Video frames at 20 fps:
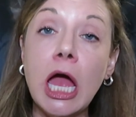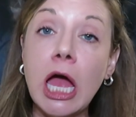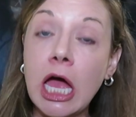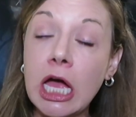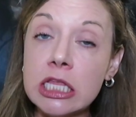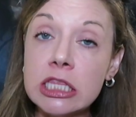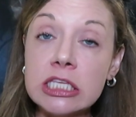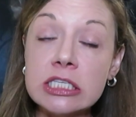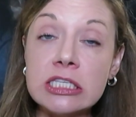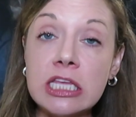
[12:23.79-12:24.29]

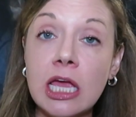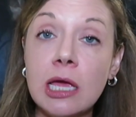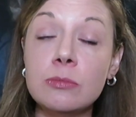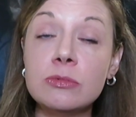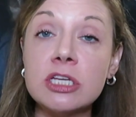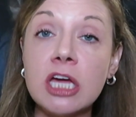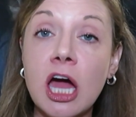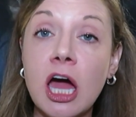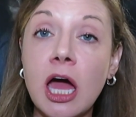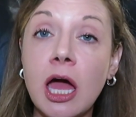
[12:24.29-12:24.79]
at the
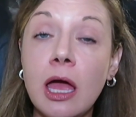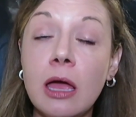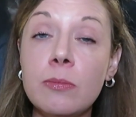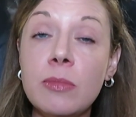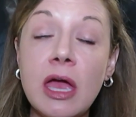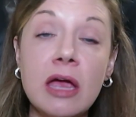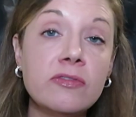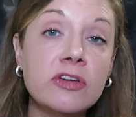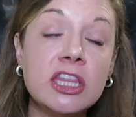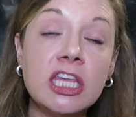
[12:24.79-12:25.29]
same
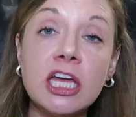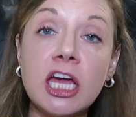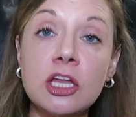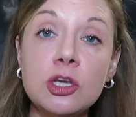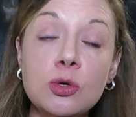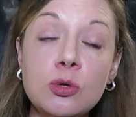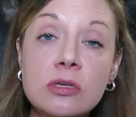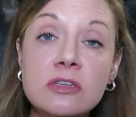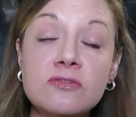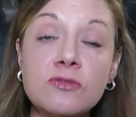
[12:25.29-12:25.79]
time, everything I
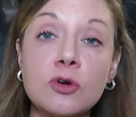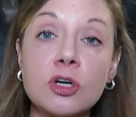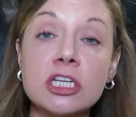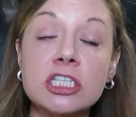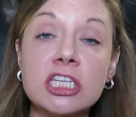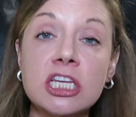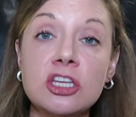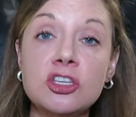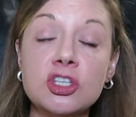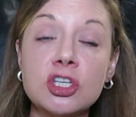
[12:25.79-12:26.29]
do is for
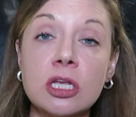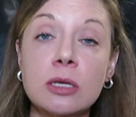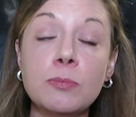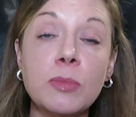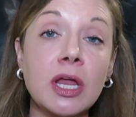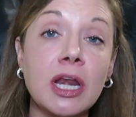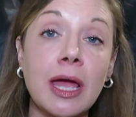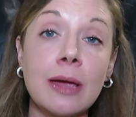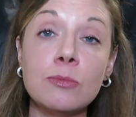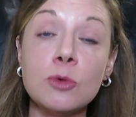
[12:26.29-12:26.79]
attention
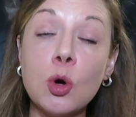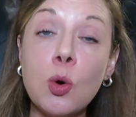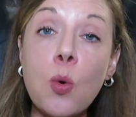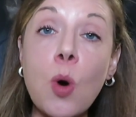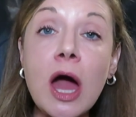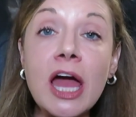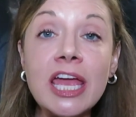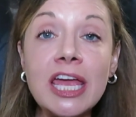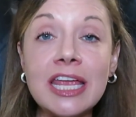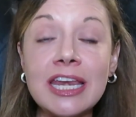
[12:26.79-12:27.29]
but I'm
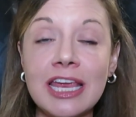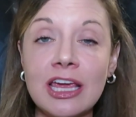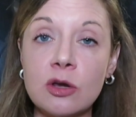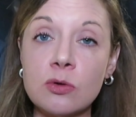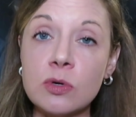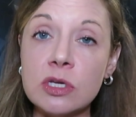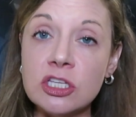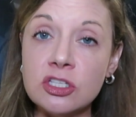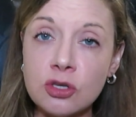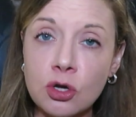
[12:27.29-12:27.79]
quiet
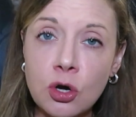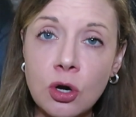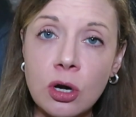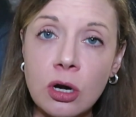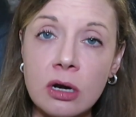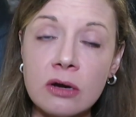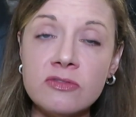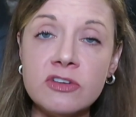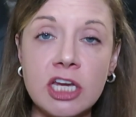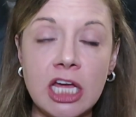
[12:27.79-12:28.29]
and
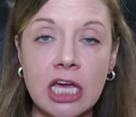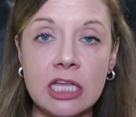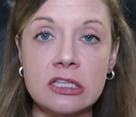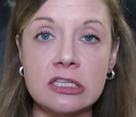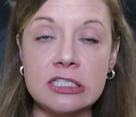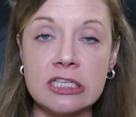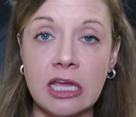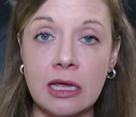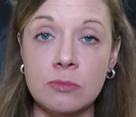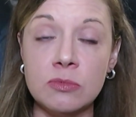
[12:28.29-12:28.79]
reserved at
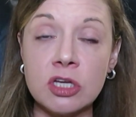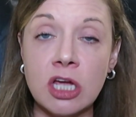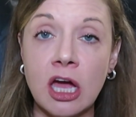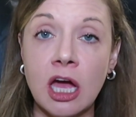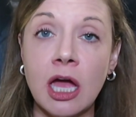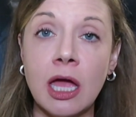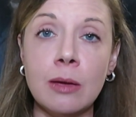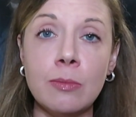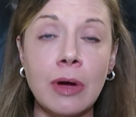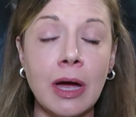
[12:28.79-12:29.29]
the same
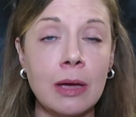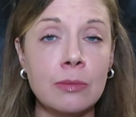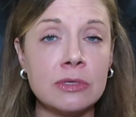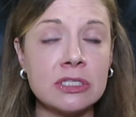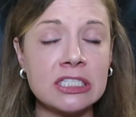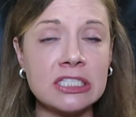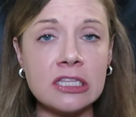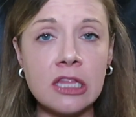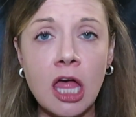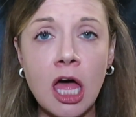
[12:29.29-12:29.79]
time, I'm a
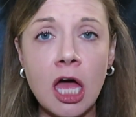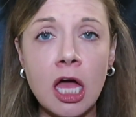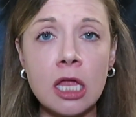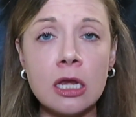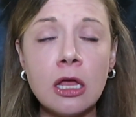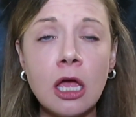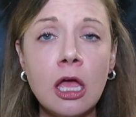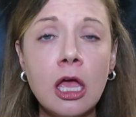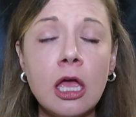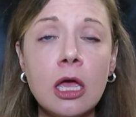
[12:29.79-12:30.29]

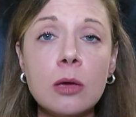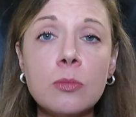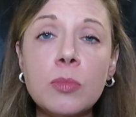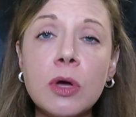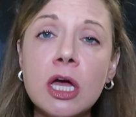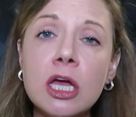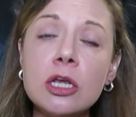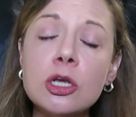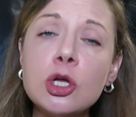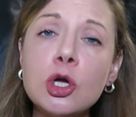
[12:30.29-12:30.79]
slut
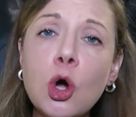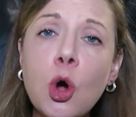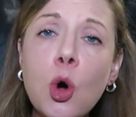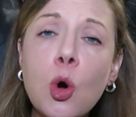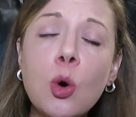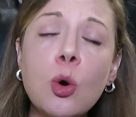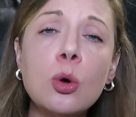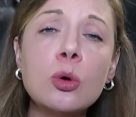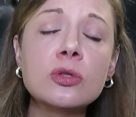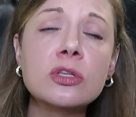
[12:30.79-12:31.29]
but
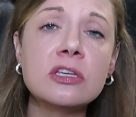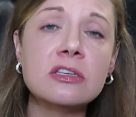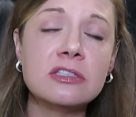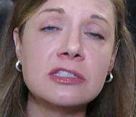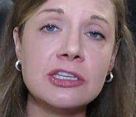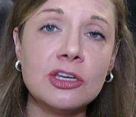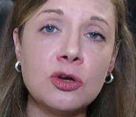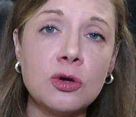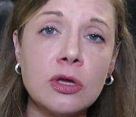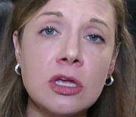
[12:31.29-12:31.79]
cold,
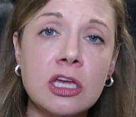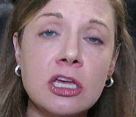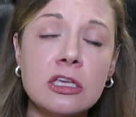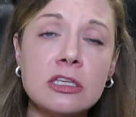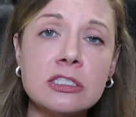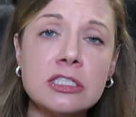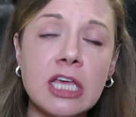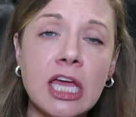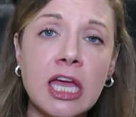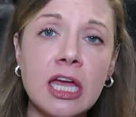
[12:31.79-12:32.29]

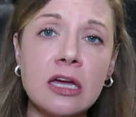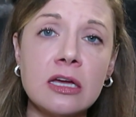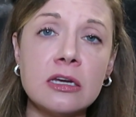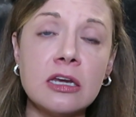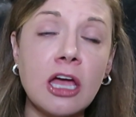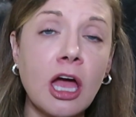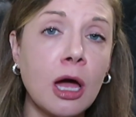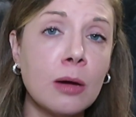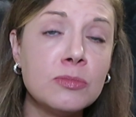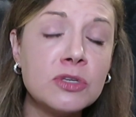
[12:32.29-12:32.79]
serious,
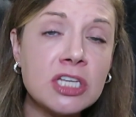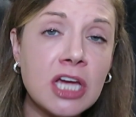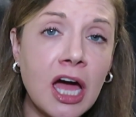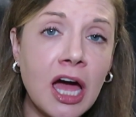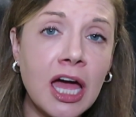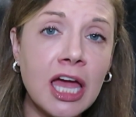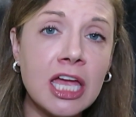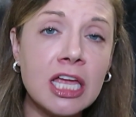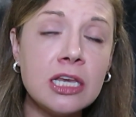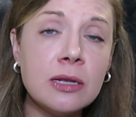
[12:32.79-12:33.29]
and
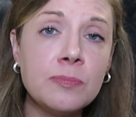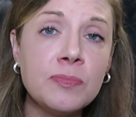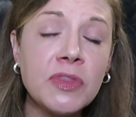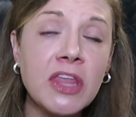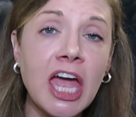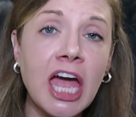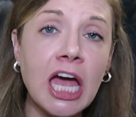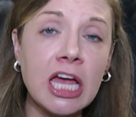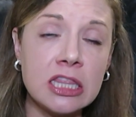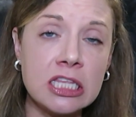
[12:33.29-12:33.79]
uptight
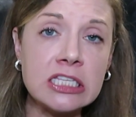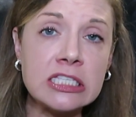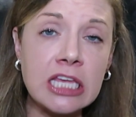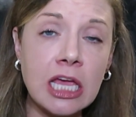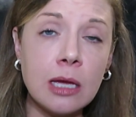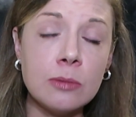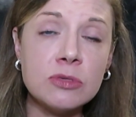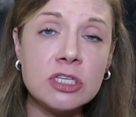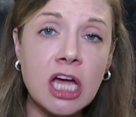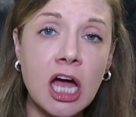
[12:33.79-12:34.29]
at the
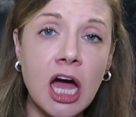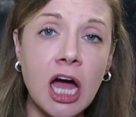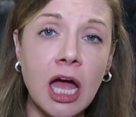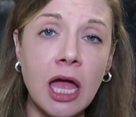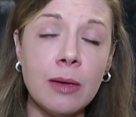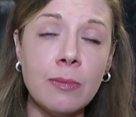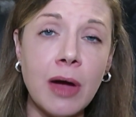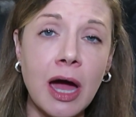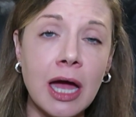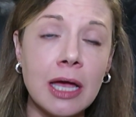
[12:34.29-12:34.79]
same
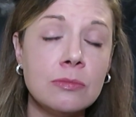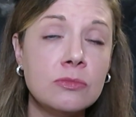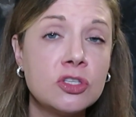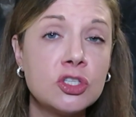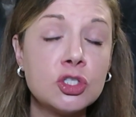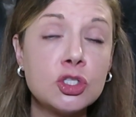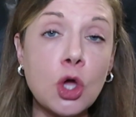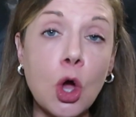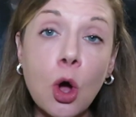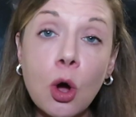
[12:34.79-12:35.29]
time, I'm
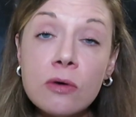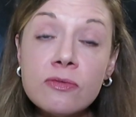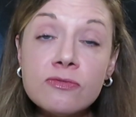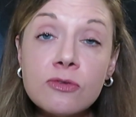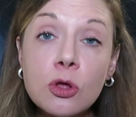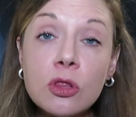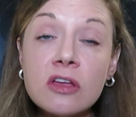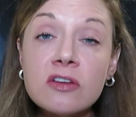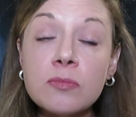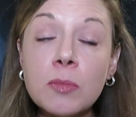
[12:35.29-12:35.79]
so
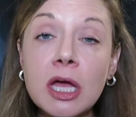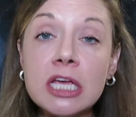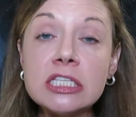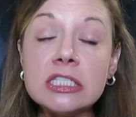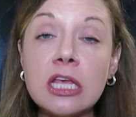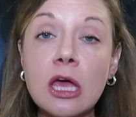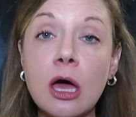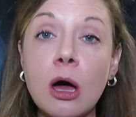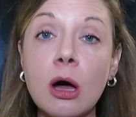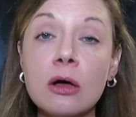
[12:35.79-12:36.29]
full of
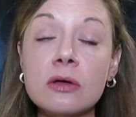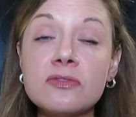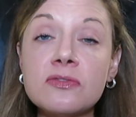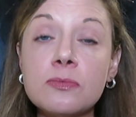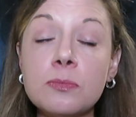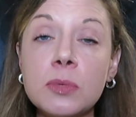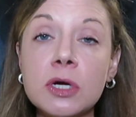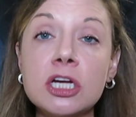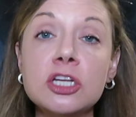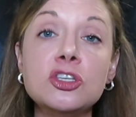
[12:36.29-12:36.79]

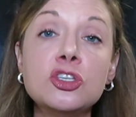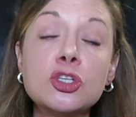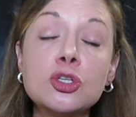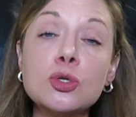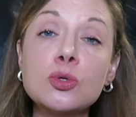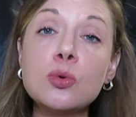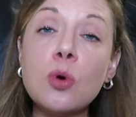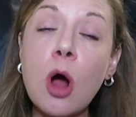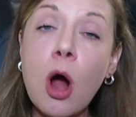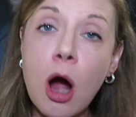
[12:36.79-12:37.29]
myself but
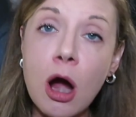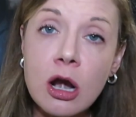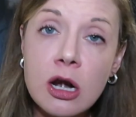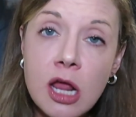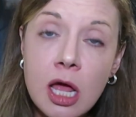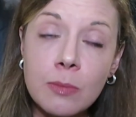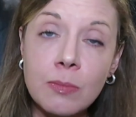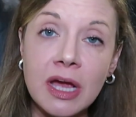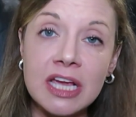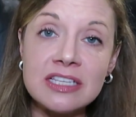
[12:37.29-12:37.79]
too hard
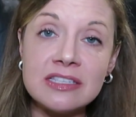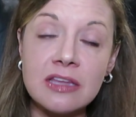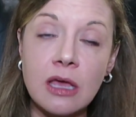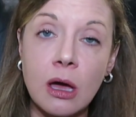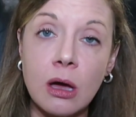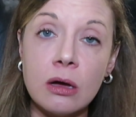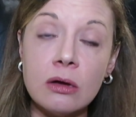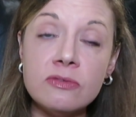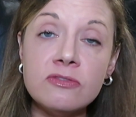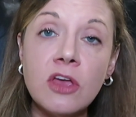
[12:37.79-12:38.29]
on
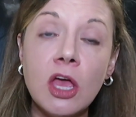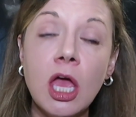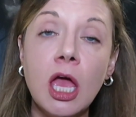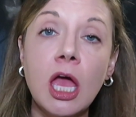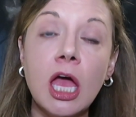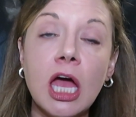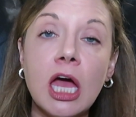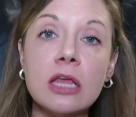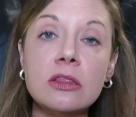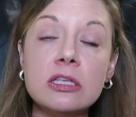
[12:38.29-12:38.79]
myself
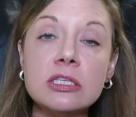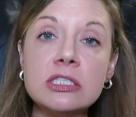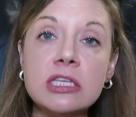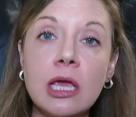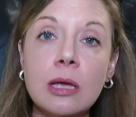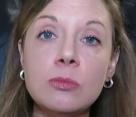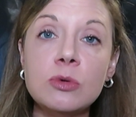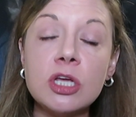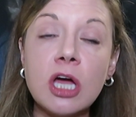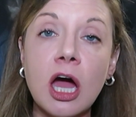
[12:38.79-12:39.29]
at the
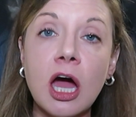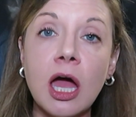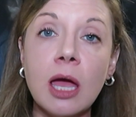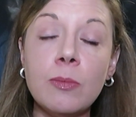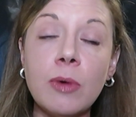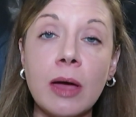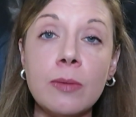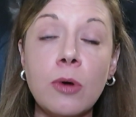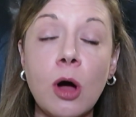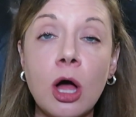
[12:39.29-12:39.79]
same
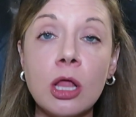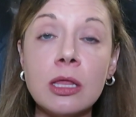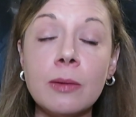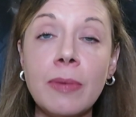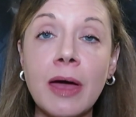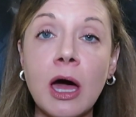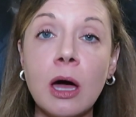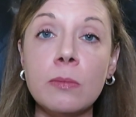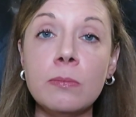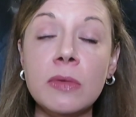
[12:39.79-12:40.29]
time, I'm all
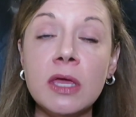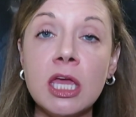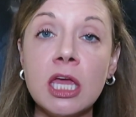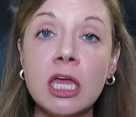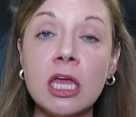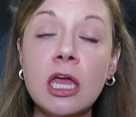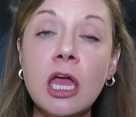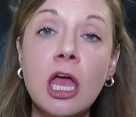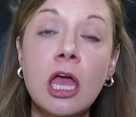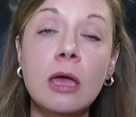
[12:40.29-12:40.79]
about
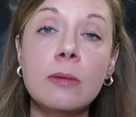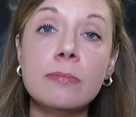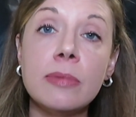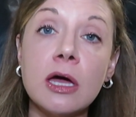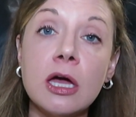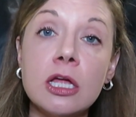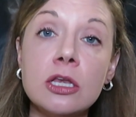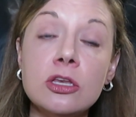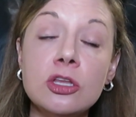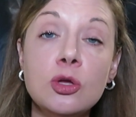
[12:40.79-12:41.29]
me
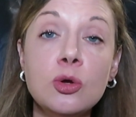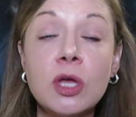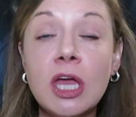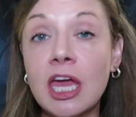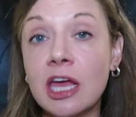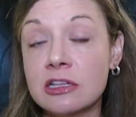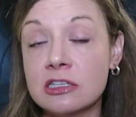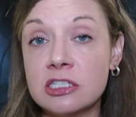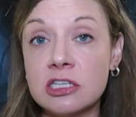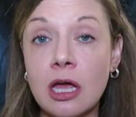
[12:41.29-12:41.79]
but you
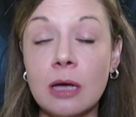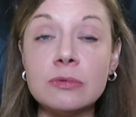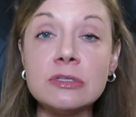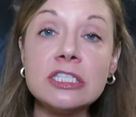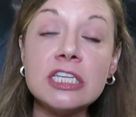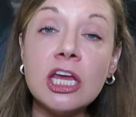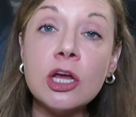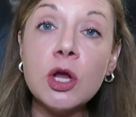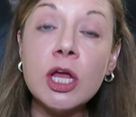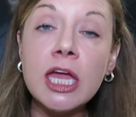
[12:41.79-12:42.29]
can't stop
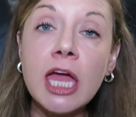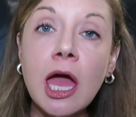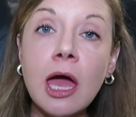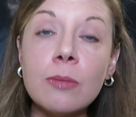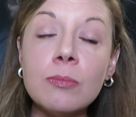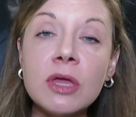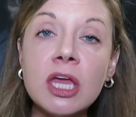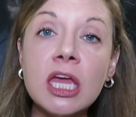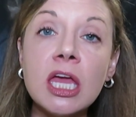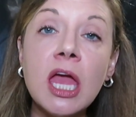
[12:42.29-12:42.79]
staring
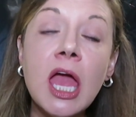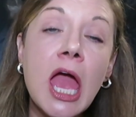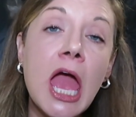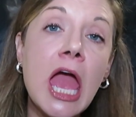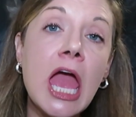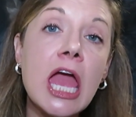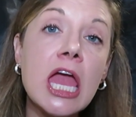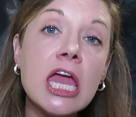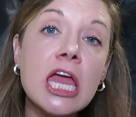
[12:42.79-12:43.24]
at me,